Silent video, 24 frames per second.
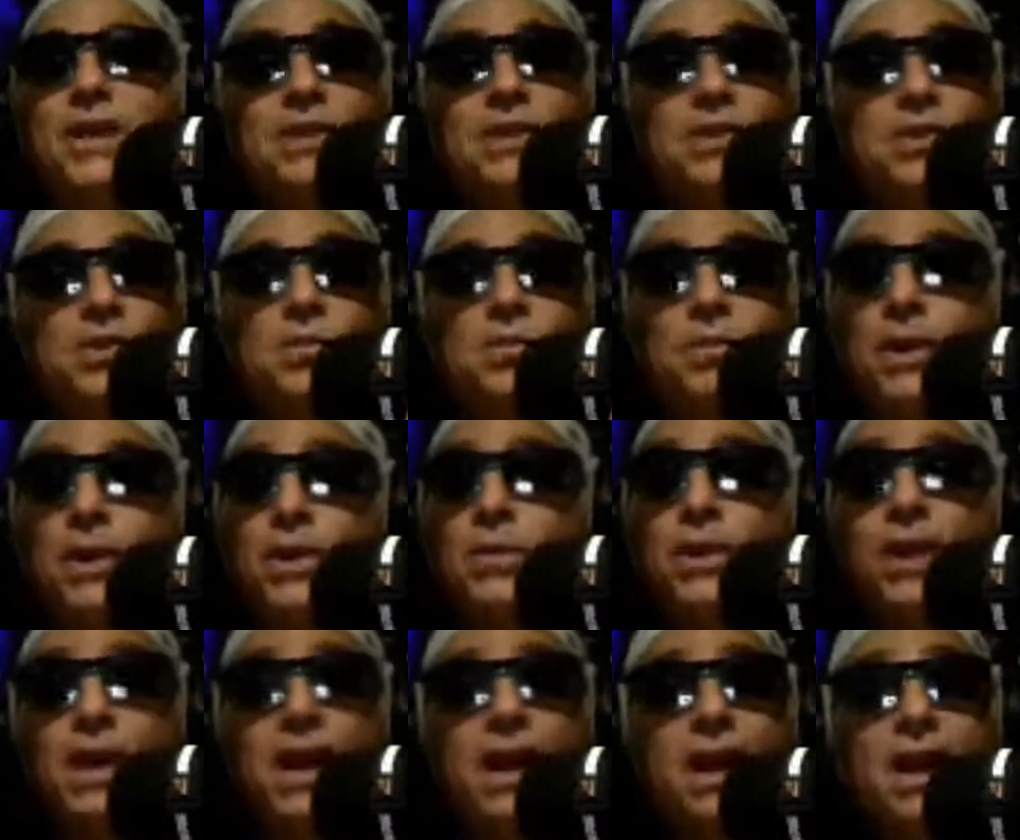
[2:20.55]
So, man,
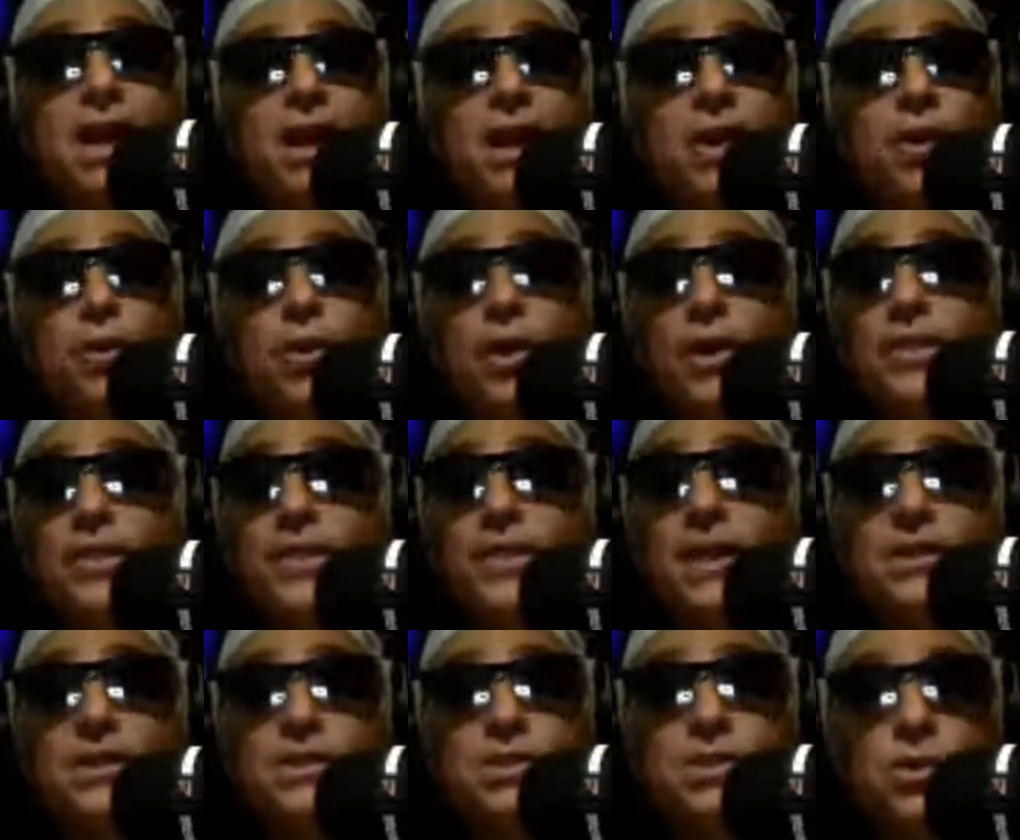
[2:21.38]
we got a lot of great
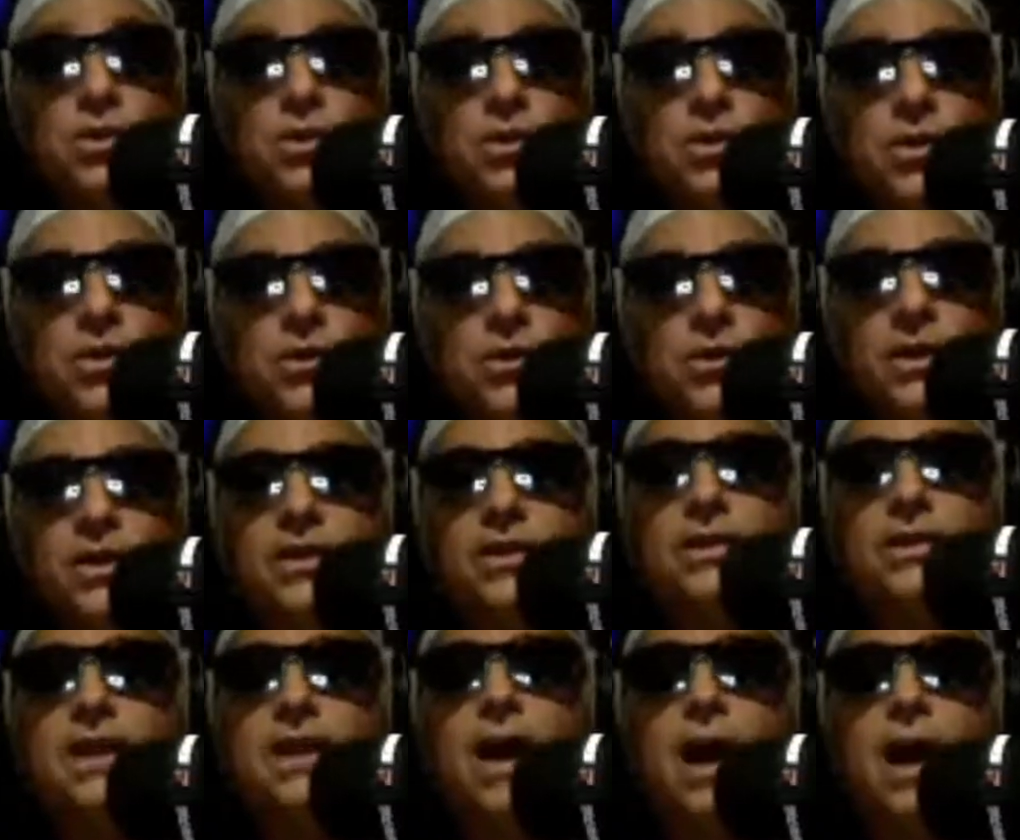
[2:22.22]
things going on here
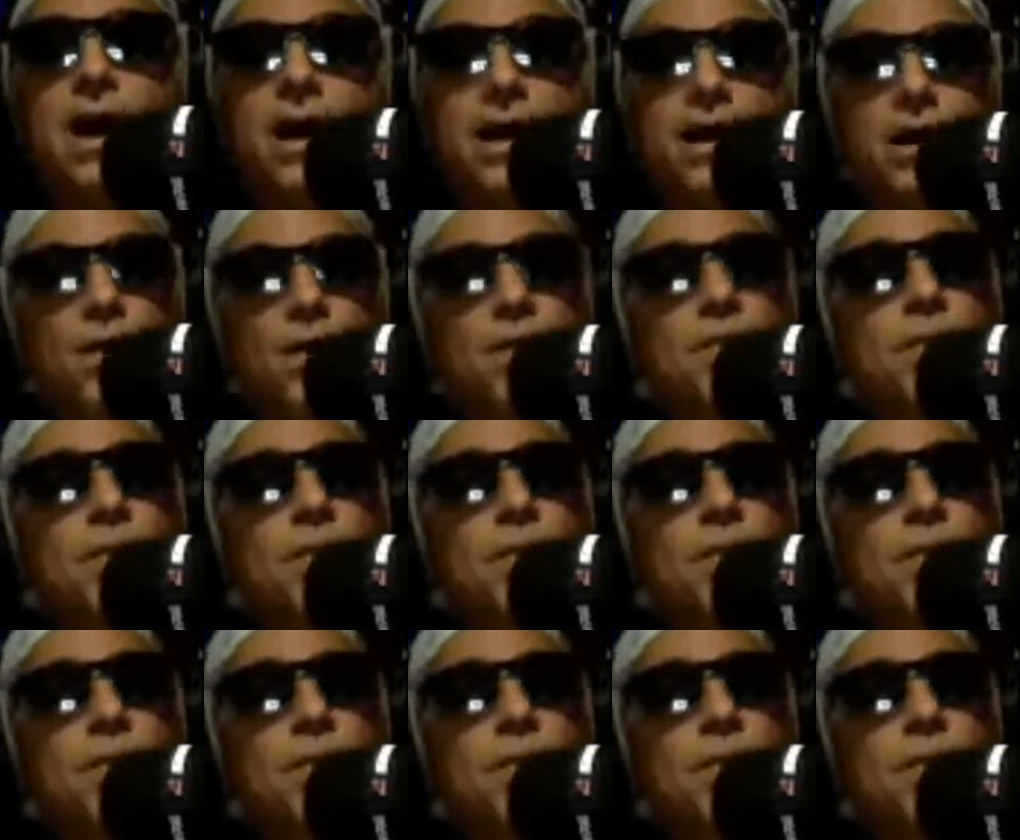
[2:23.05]
at the Audio